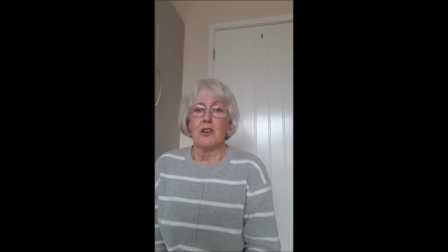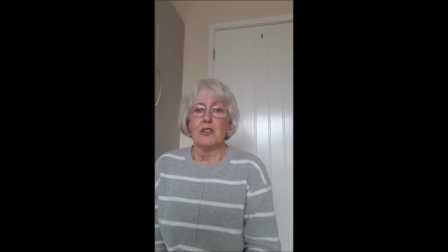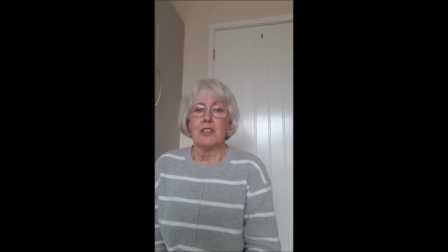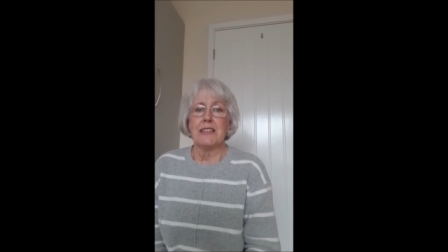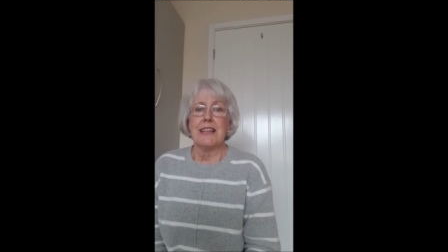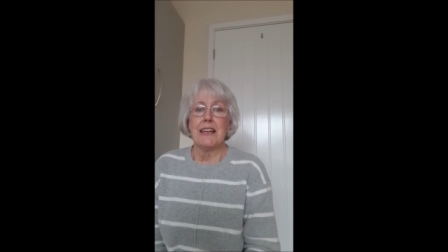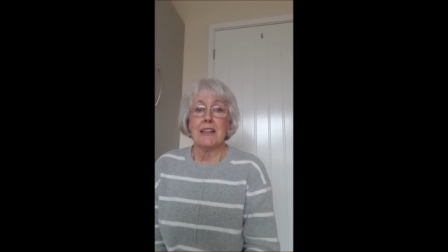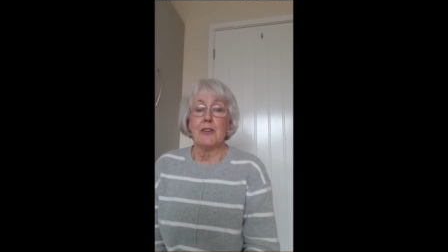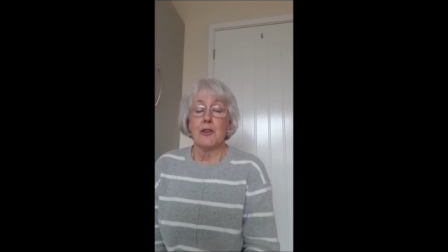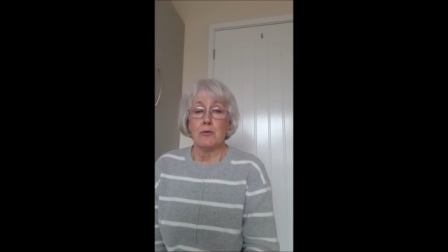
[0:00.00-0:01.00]
God can
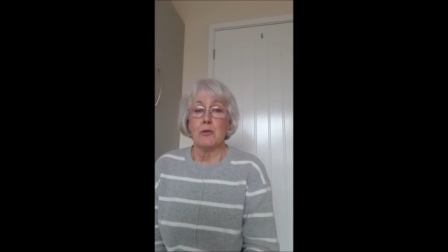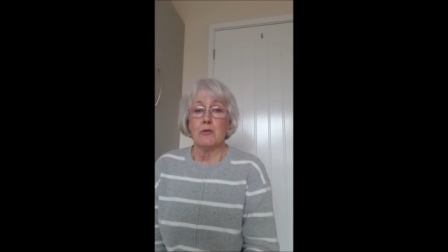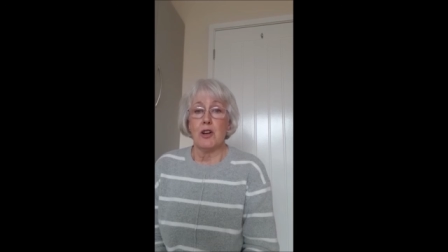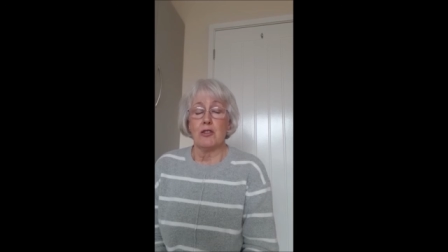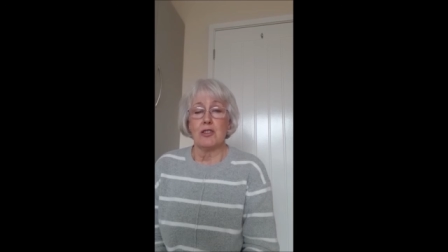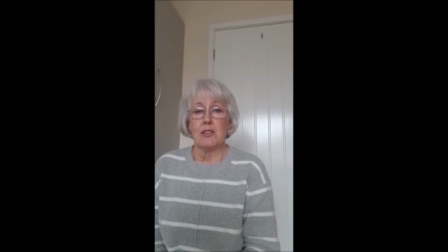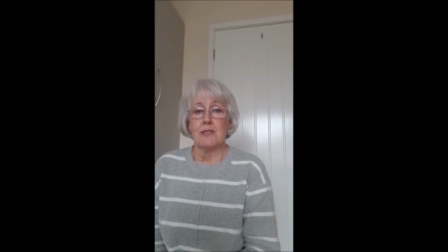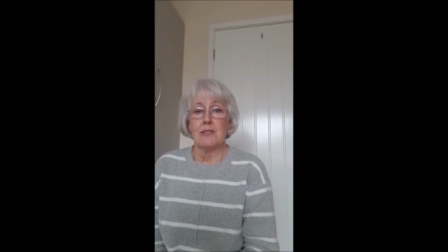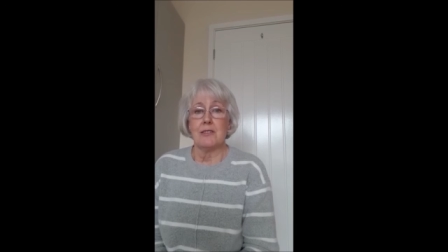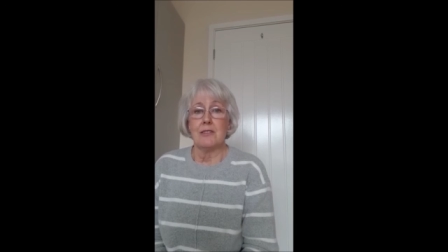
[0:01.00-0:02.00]
heal through
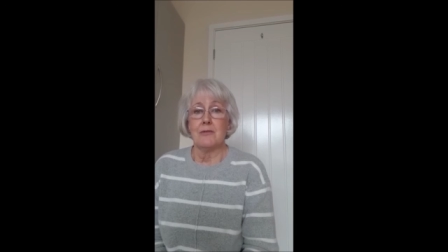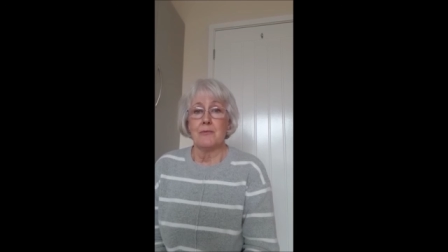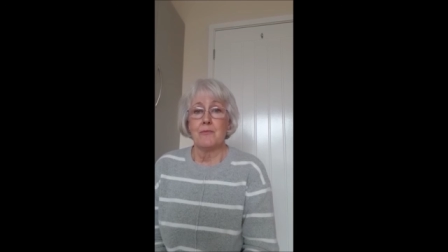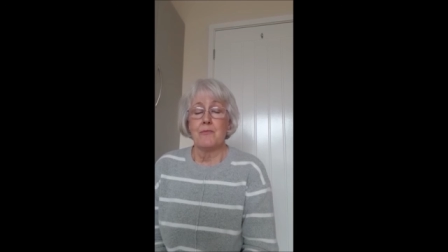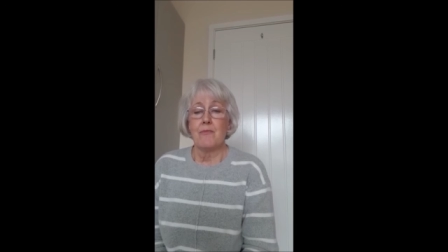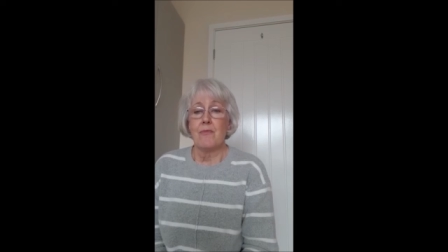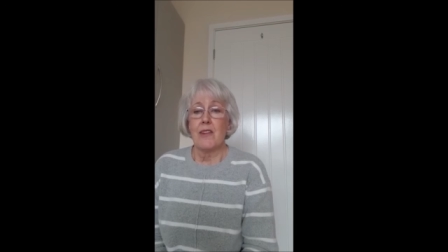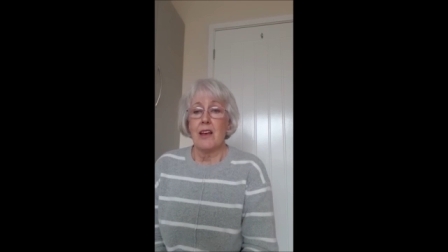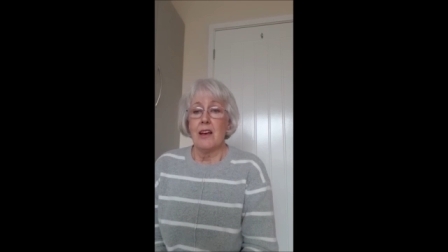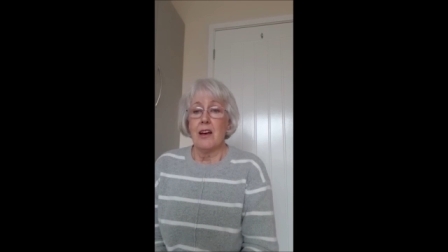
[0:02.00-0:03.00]
doctors.
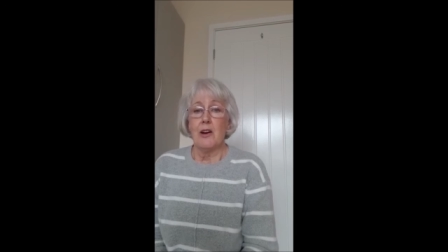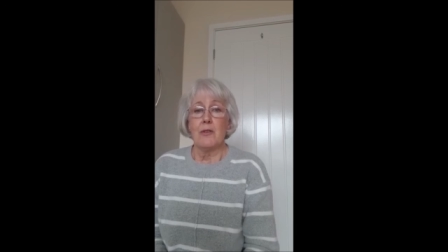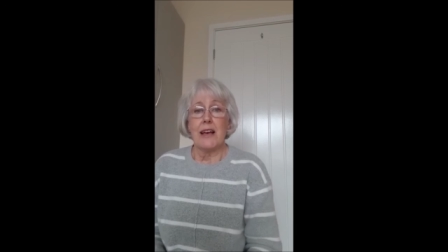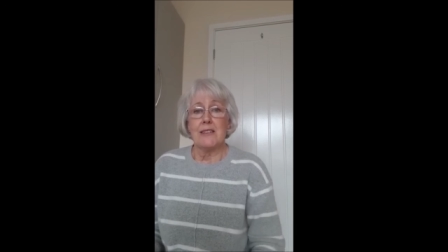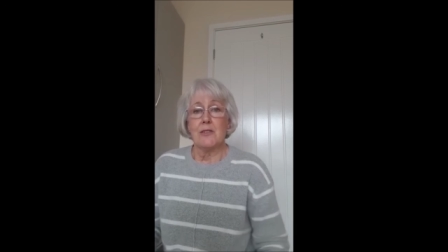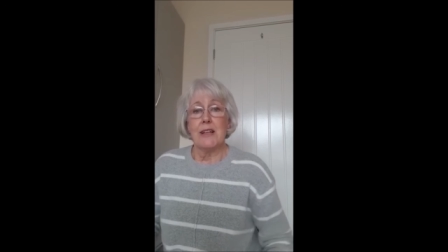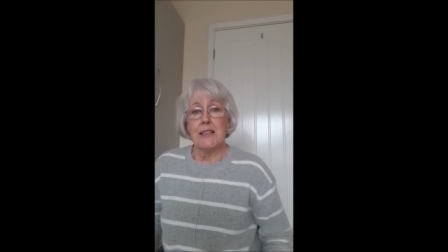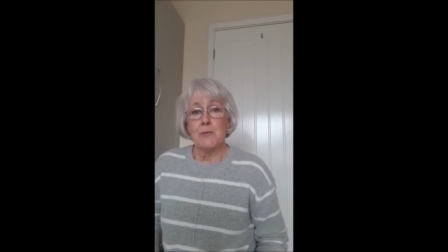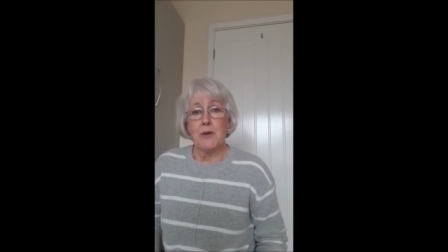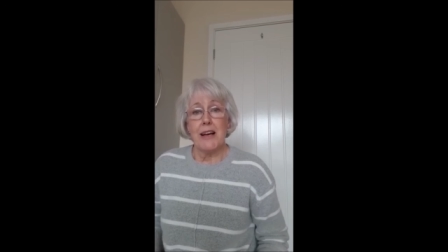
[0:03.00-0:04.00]
Okay, so
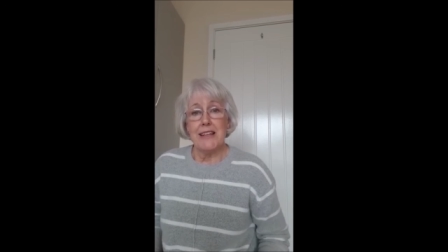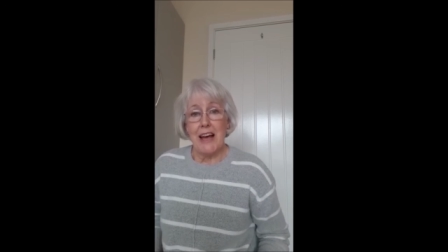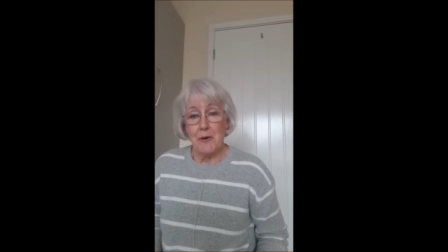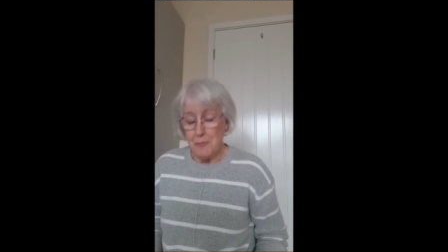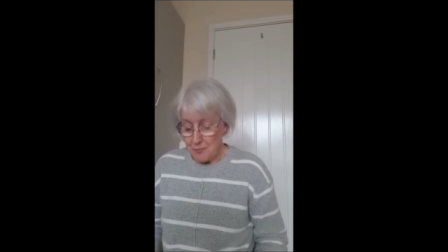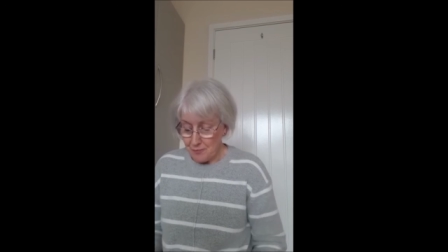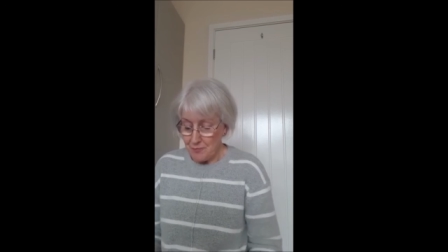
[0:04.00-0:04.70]
let's pray now.